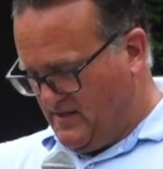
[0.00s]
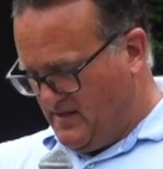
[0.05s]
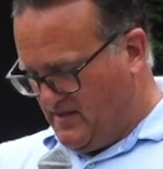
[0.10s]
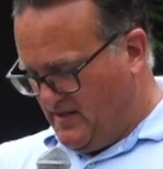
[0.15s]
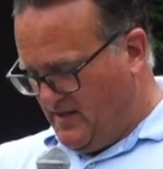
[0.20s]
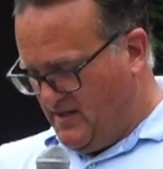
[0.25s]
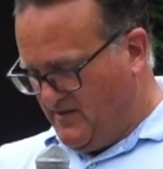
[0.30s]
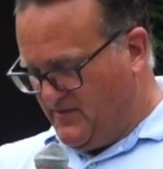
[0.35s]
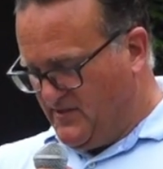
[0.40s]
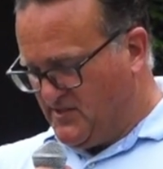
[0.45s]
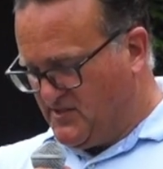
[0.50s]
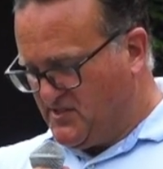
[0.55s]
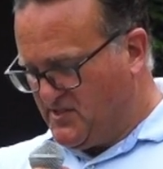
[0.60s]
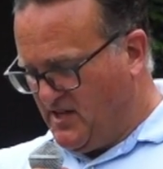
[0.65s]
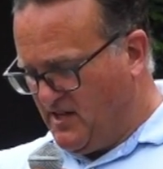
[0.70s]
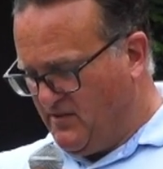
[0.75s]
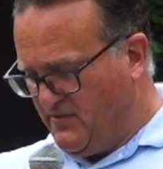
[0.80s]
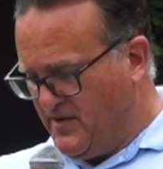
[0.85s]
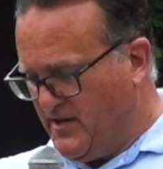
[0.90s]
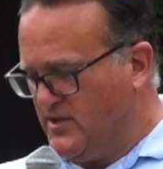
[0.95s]
even
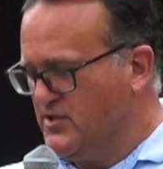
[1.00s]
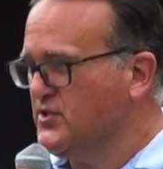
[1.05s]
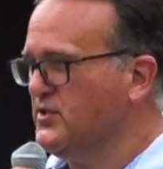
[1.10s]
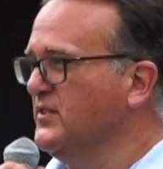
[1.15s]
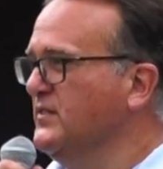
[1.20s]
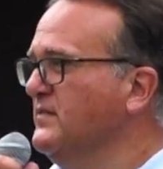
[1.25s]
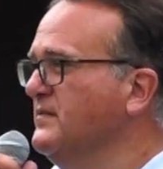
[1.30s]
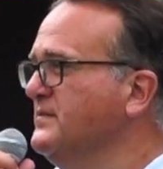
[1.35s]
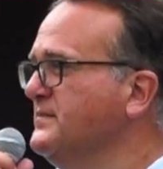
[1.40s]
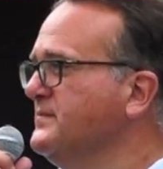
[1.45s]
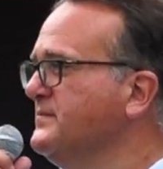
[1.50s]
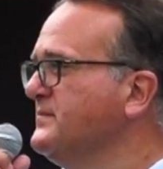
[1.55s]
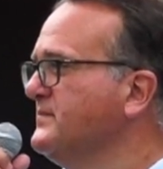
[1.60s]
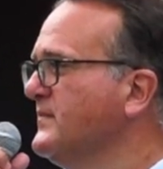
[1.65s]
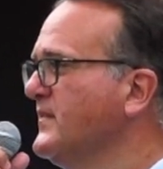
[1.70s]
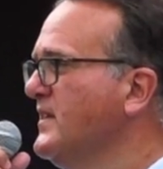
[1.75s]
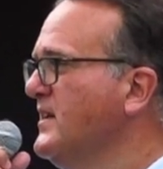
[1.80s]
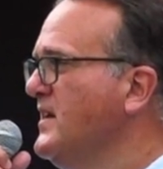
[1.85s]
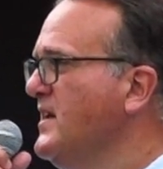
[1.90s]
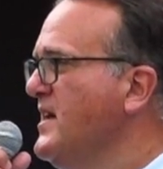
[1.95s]
salvation.
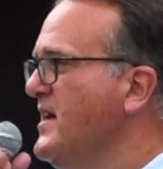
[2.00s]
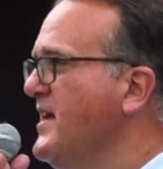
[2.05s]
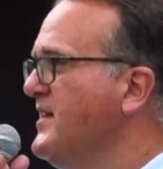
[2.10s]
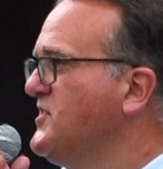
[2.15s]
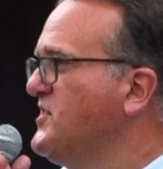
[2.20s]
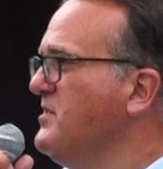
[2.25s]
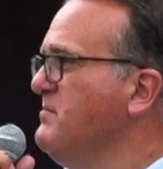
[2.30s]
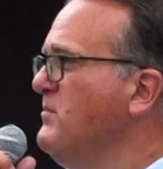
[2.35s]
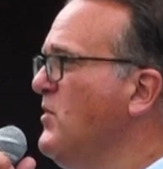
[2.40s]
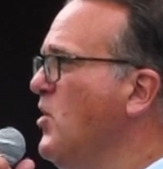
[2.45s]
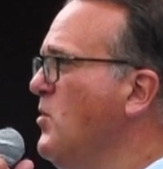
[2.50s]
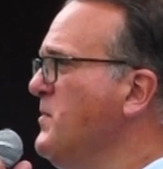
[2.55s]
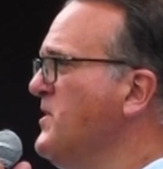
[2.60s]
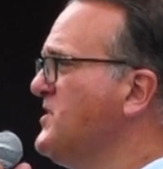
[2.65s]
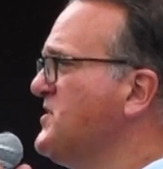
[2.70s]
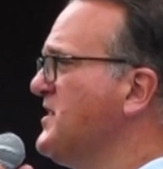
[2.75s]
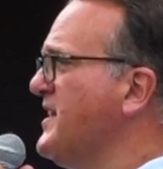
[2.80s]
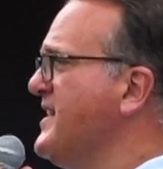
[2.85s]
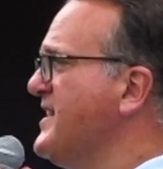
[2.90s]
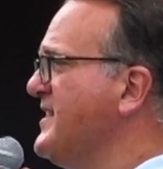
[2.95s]
It's in
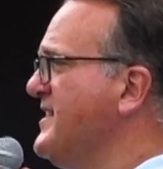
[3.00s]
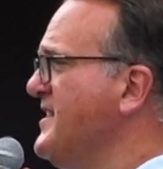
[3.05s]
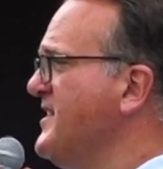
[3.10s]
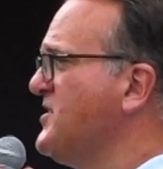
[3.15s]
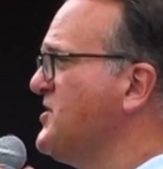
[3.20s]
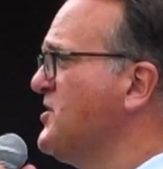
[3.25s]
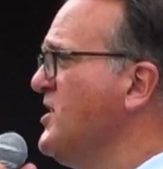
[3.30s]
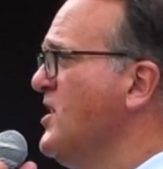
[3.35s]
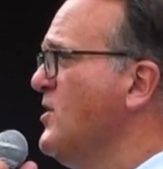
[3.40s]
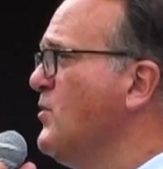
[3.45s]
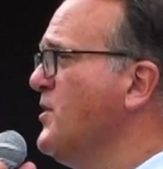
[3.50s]
moments like this